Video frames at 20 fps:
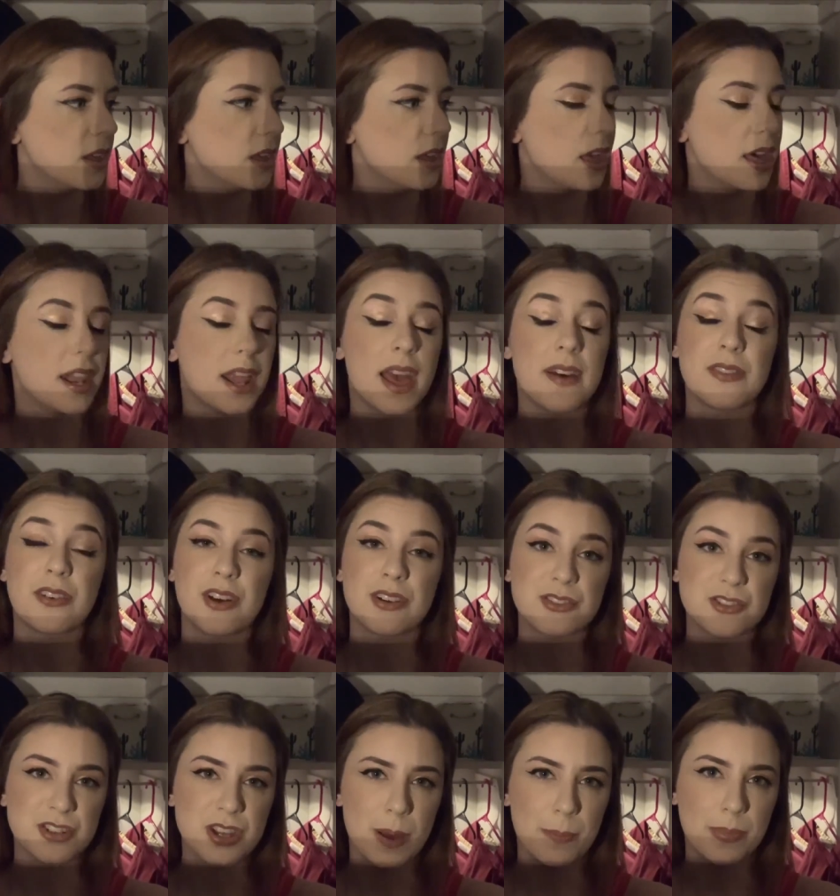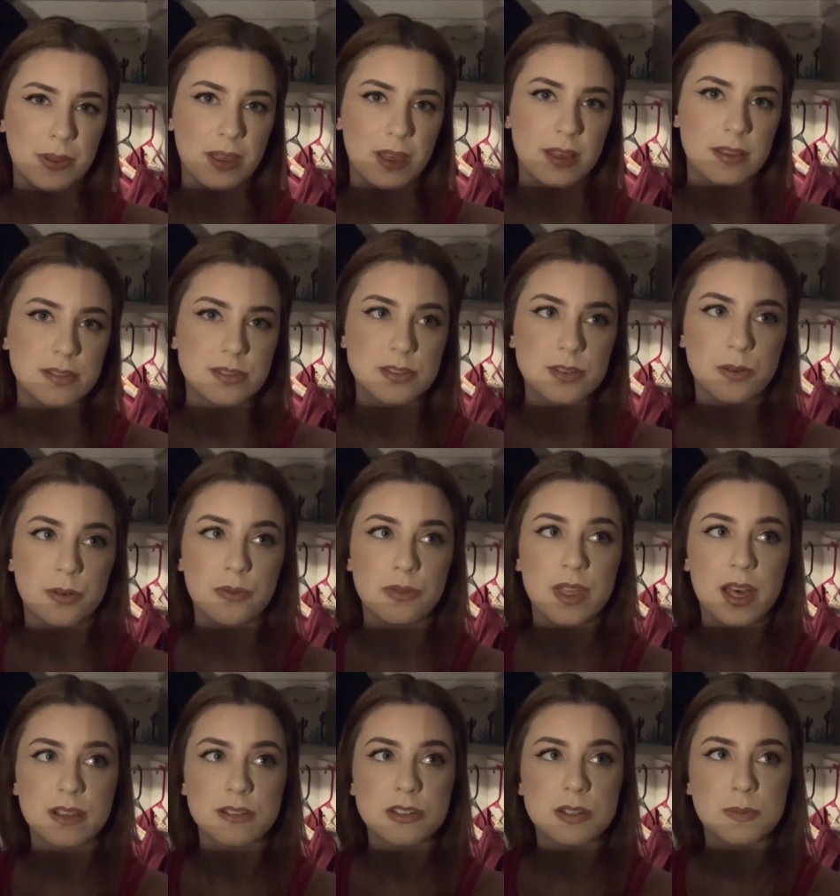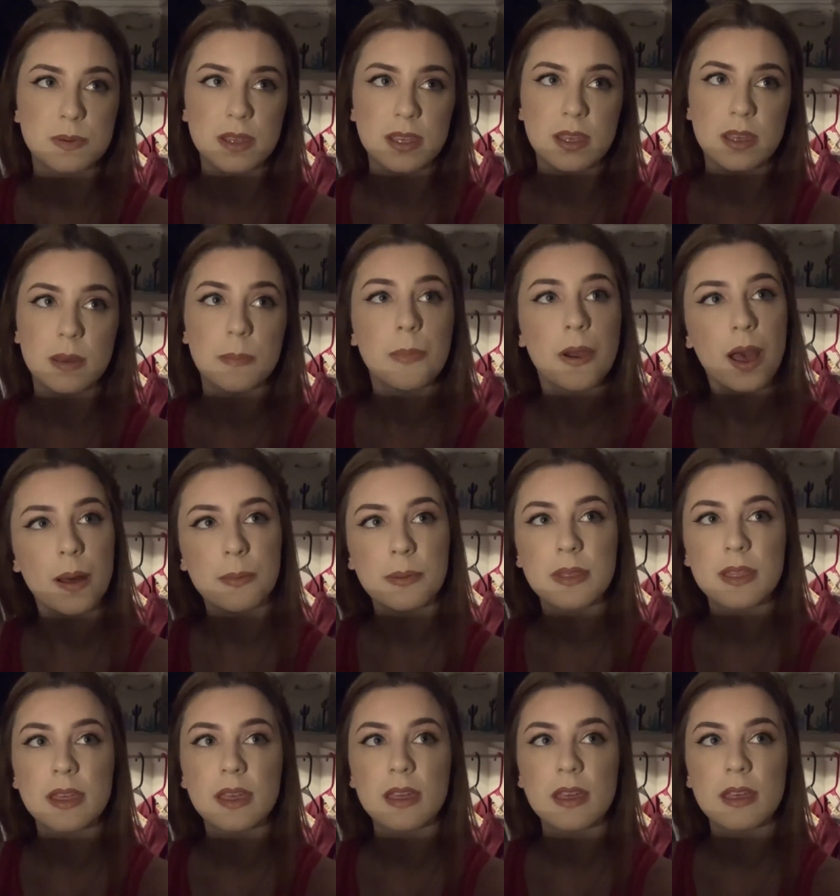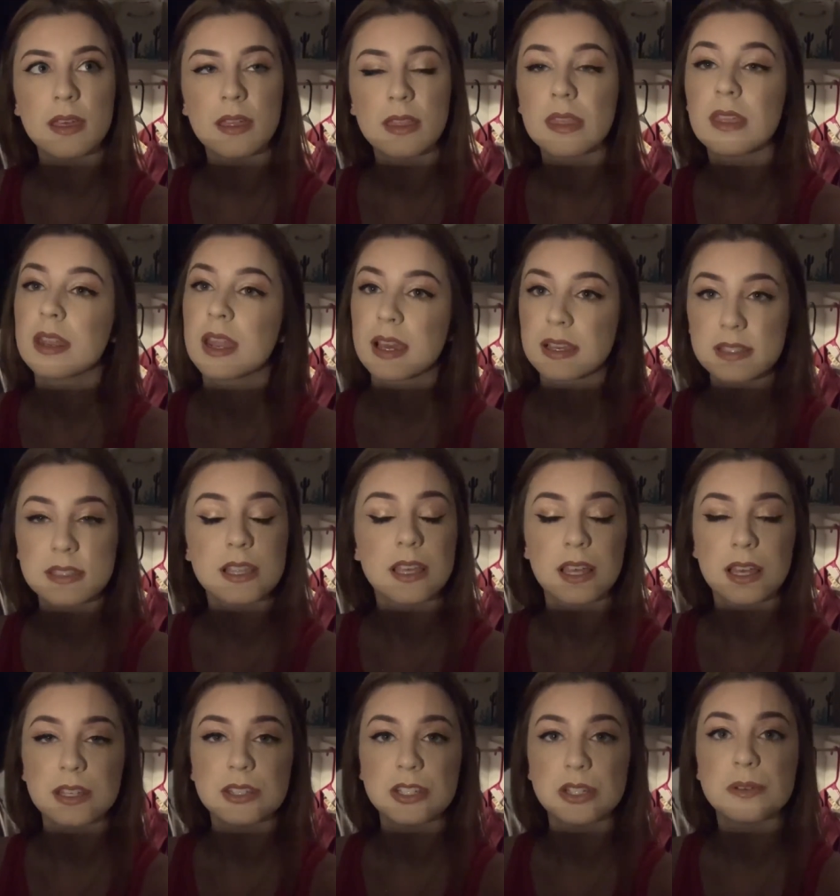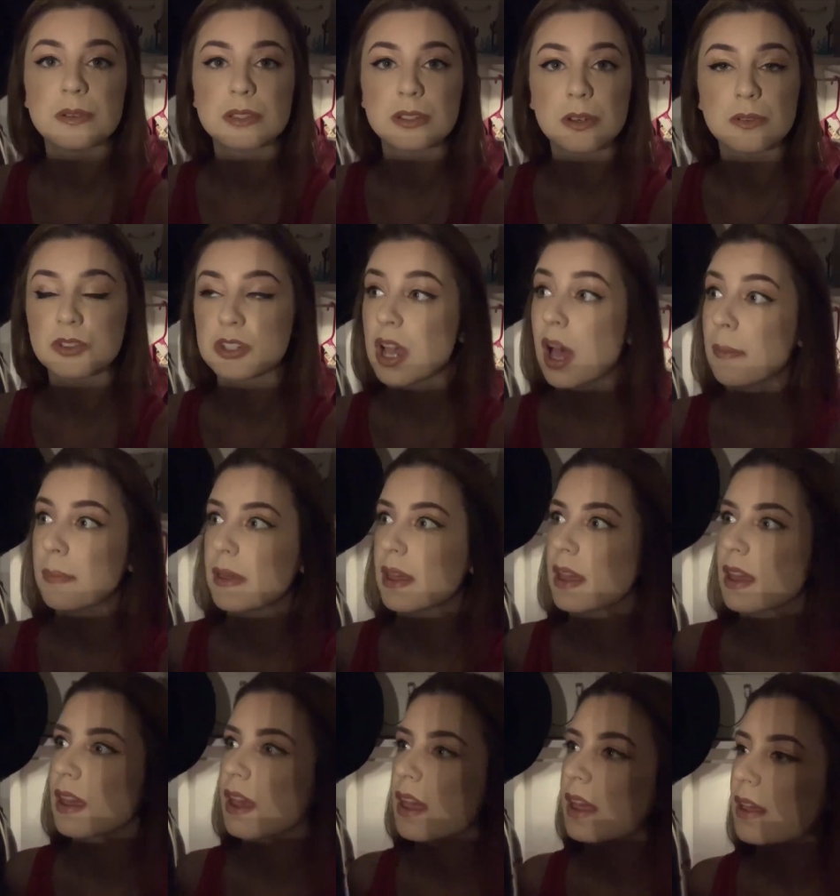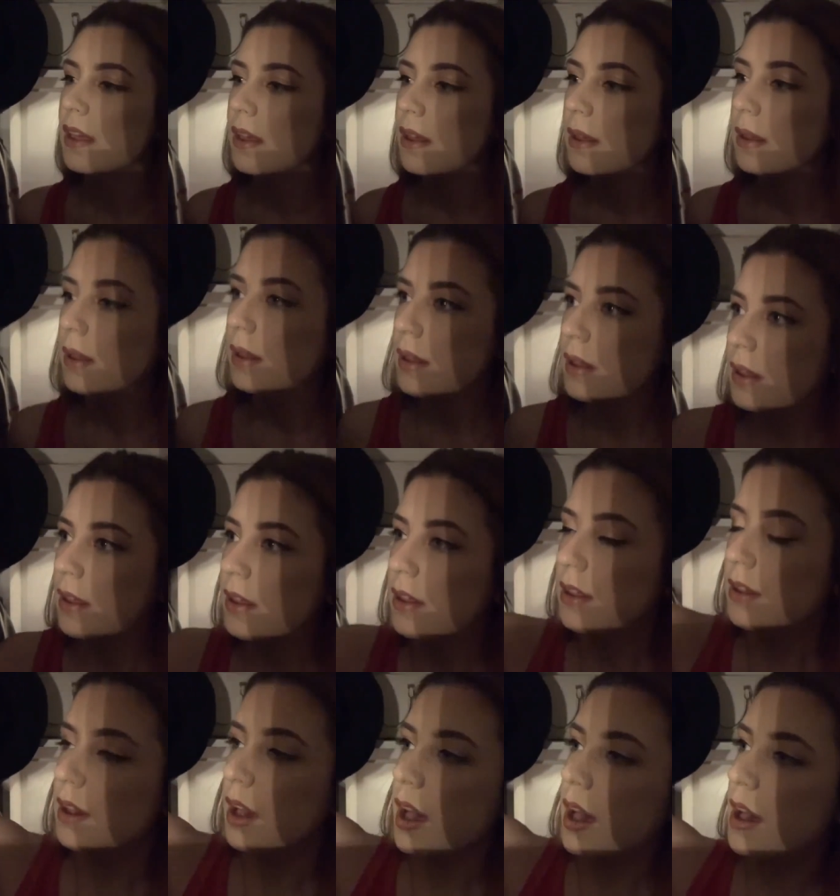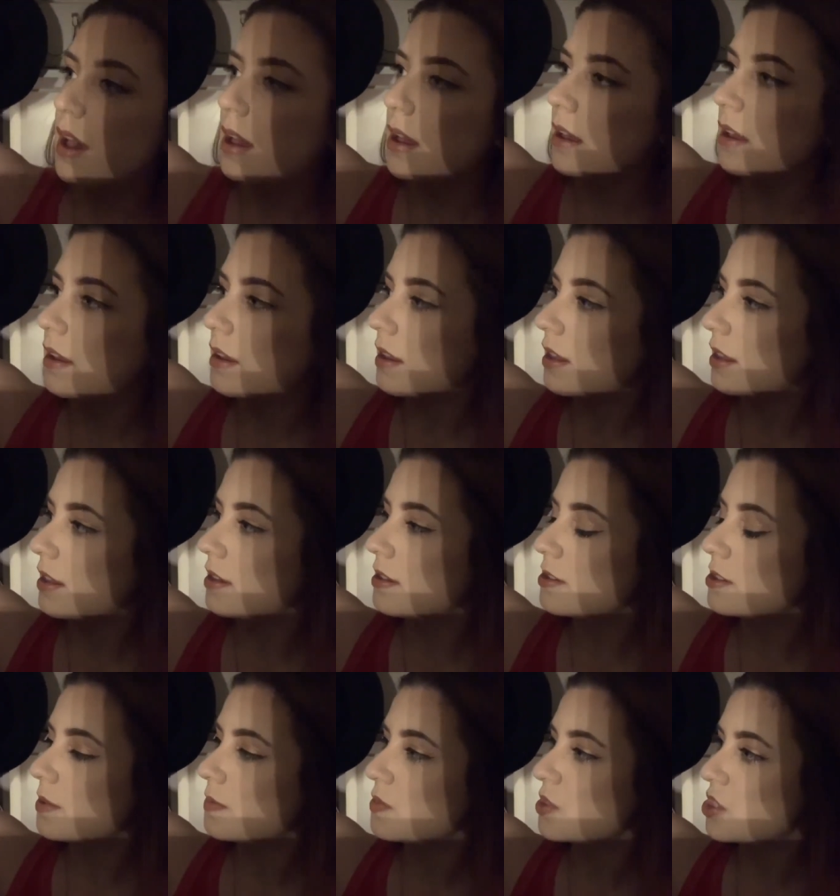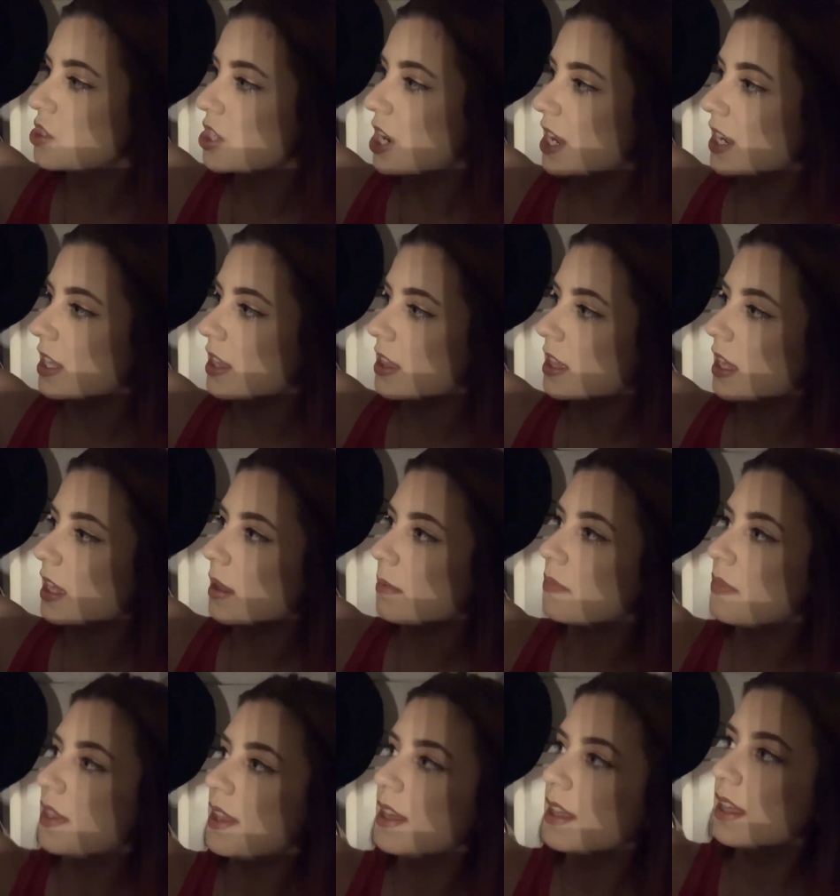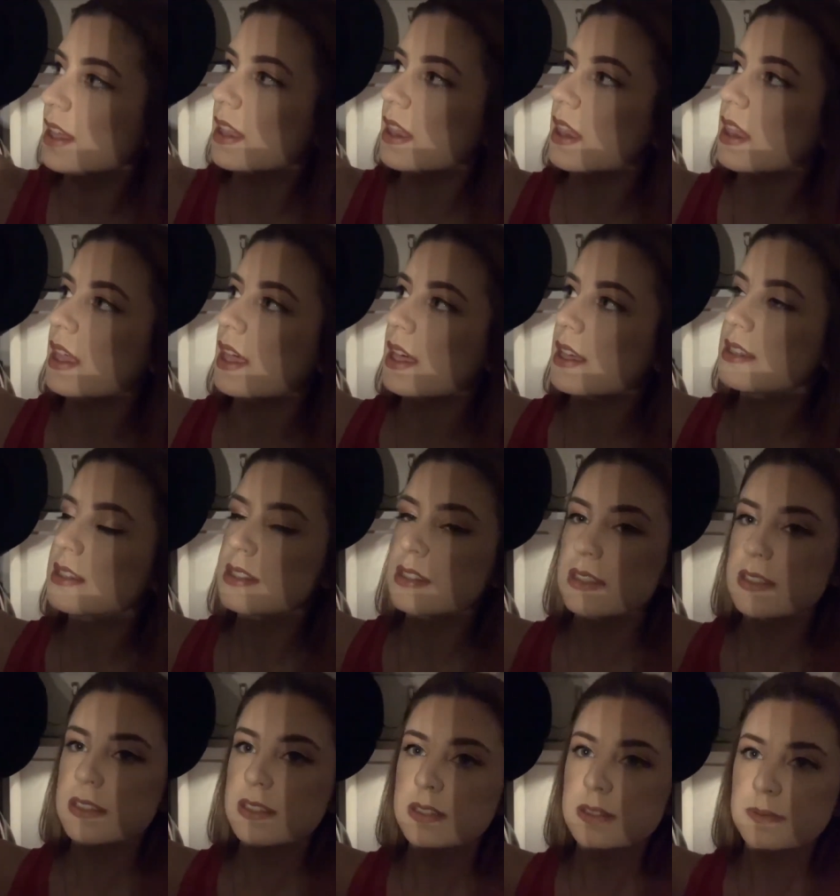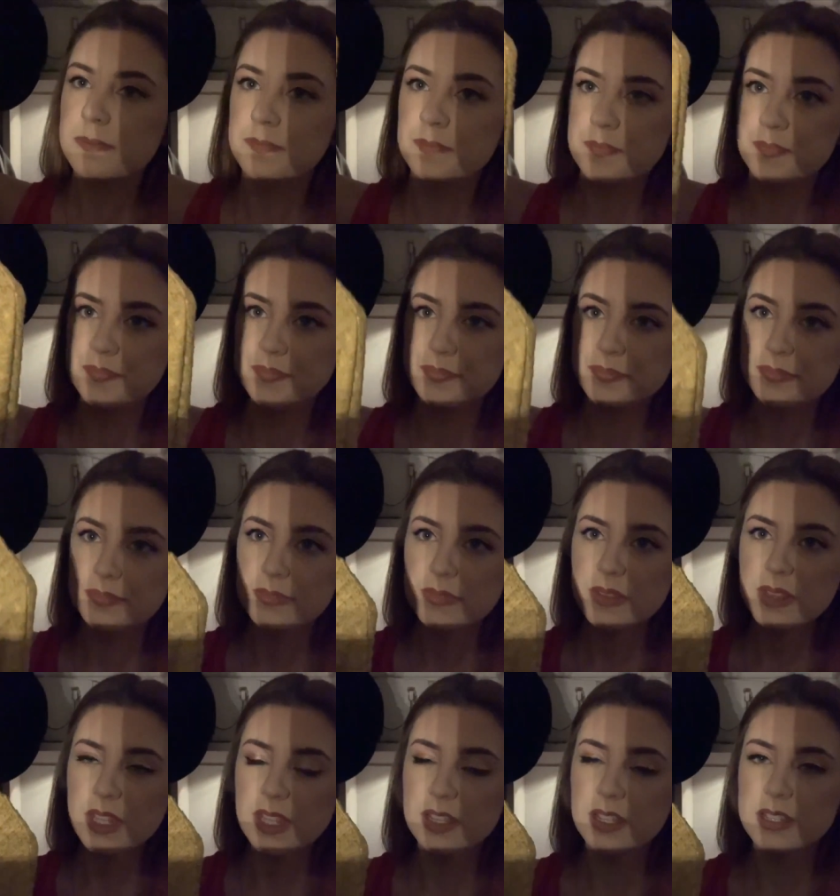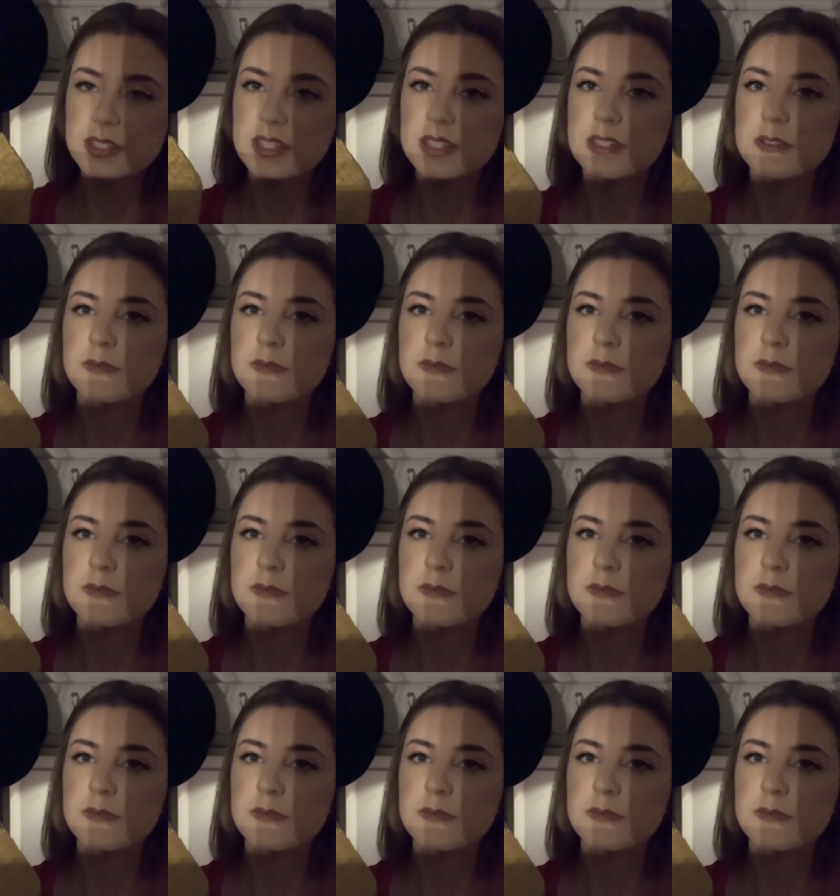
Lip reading: and I haven't gone shopping yet. So that should be probably the next thing I do, is go shopping. So I'm just trying to think. I'm thinking this is